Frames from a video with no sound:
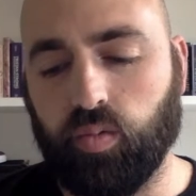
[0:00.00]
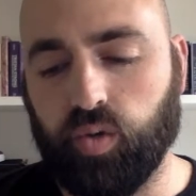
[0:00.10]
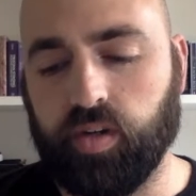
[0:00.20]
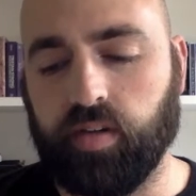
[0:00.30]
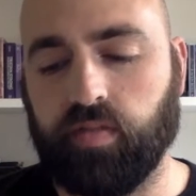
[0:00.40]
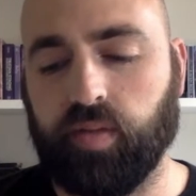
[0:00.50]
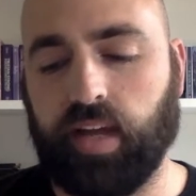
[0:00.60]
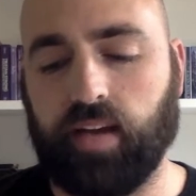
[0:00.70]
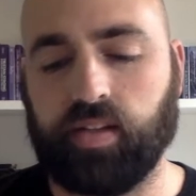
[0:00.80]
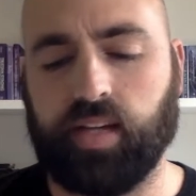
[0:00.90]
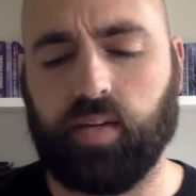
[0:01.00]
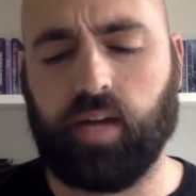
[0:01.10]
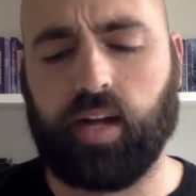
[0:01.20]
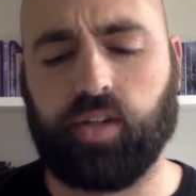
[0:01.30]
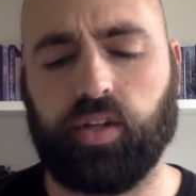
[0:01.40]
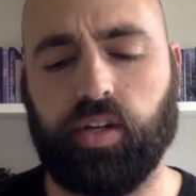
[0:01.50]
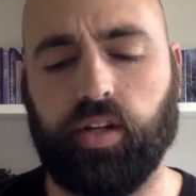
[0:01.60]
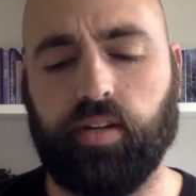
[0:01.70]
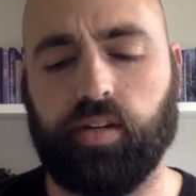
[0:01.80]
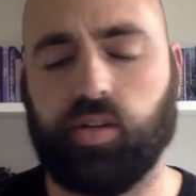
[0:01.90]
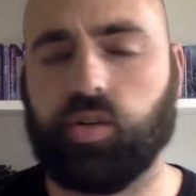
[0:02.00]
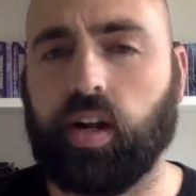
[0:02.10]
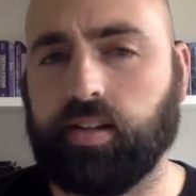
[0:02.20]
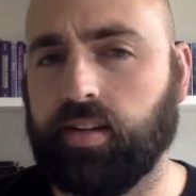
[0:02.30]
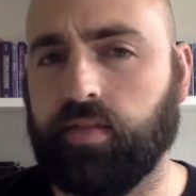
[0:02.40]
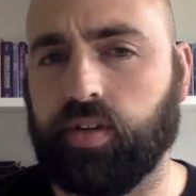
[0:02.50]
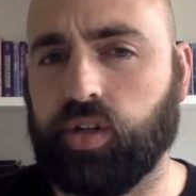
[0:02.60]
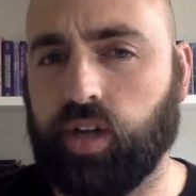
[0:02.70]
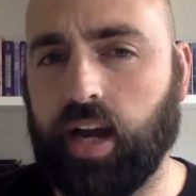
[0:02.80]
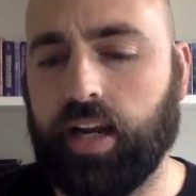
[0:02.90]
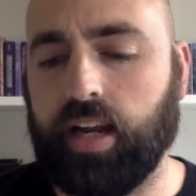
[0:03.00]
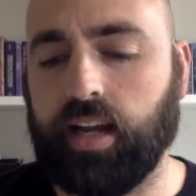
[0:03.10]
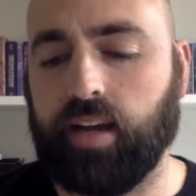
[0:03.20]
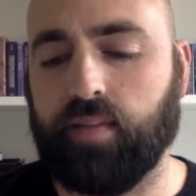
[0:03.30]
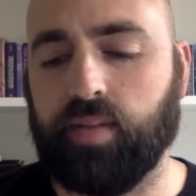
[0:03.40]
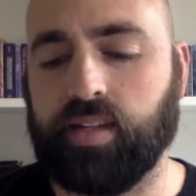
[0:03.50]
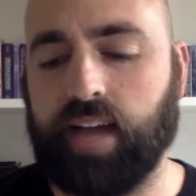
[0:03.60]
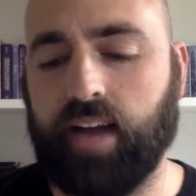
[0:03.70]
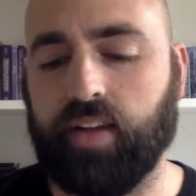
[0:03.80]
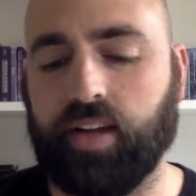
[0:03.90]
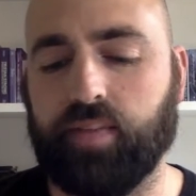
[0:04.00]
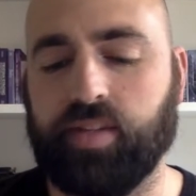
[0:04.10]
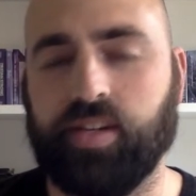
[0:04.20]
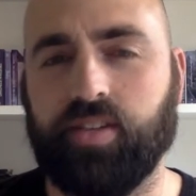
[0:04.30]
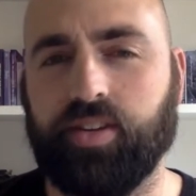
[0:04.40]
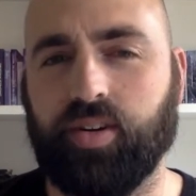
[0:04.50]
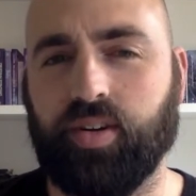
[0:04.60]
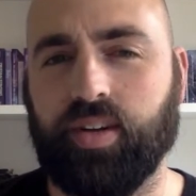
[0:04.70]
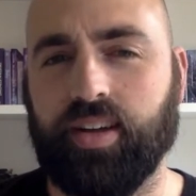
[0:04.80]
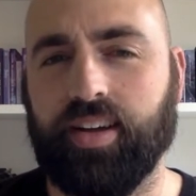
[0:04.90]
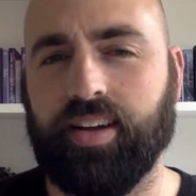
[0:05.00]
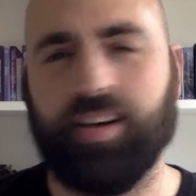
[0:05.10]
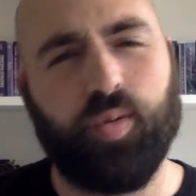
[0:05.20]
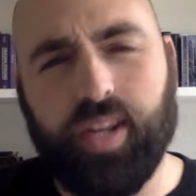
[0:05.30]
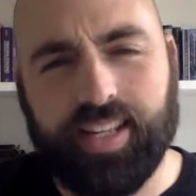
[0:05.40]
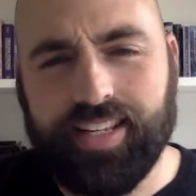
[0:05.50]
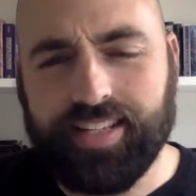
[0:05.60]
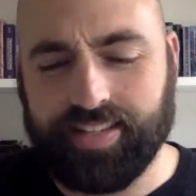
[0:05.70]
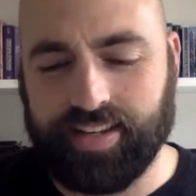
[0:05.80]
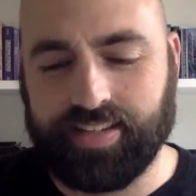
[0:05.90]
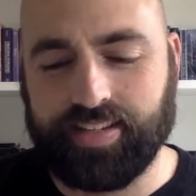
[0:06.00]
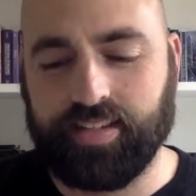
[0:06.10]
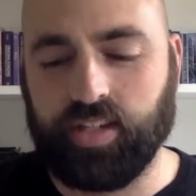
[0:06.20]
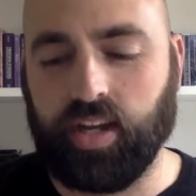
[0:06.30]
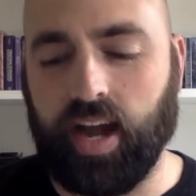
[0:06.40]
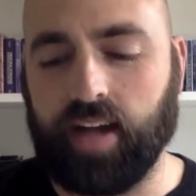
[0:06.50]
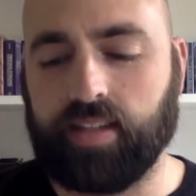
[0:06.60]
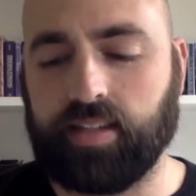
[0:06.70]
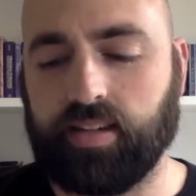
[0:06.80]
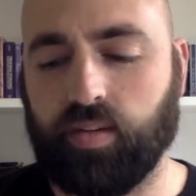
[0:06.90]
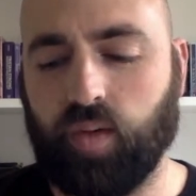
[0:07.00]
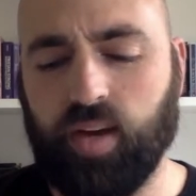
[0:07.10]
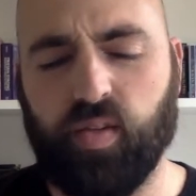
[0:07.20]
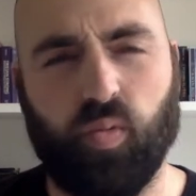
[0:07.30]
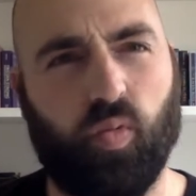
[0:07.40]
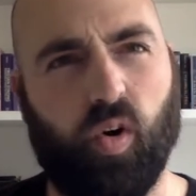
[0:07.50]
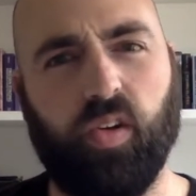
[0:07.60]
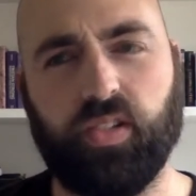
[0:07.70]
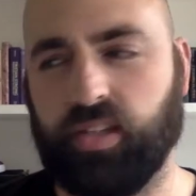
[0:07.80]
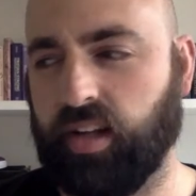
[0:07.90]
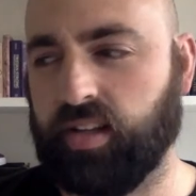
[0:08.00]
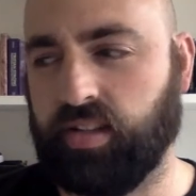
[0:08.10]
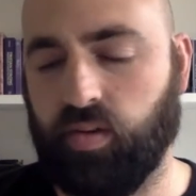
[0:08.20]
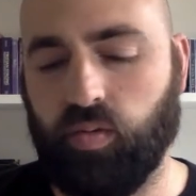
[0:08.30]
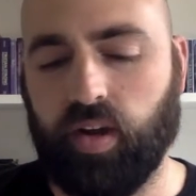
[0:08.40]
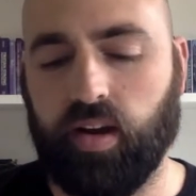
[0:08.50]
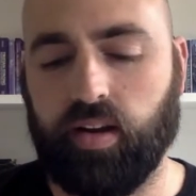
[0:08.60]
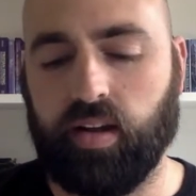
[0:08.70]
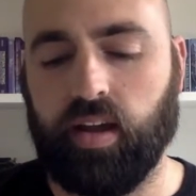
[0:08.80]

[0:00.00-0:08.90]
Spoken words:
wooden from the outside were actually constructed of a shining metallic material. "What is this?" she asked. "Why do the walls look so weird?"